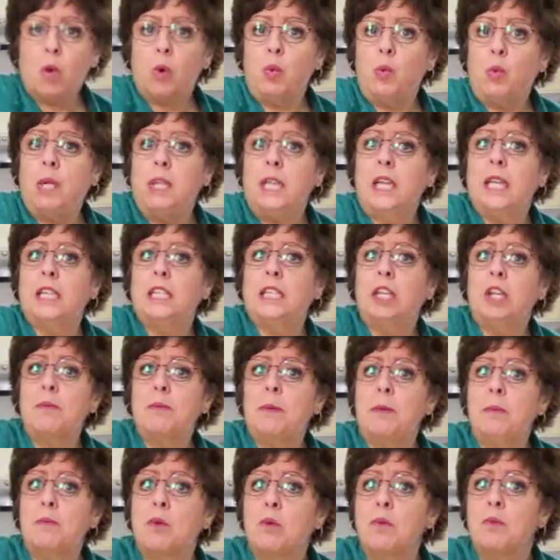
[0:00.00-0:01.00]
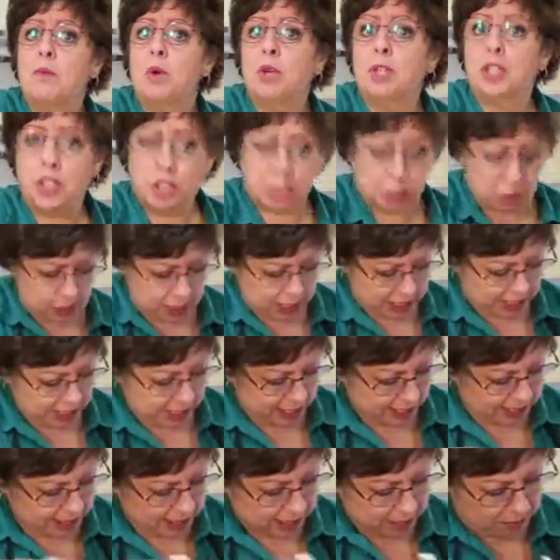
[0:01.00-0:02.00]
We need a little bit more moisture, and
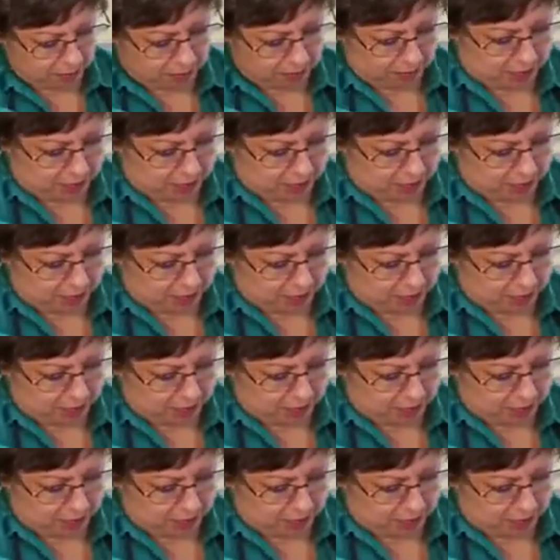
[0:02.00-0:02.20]
that's going to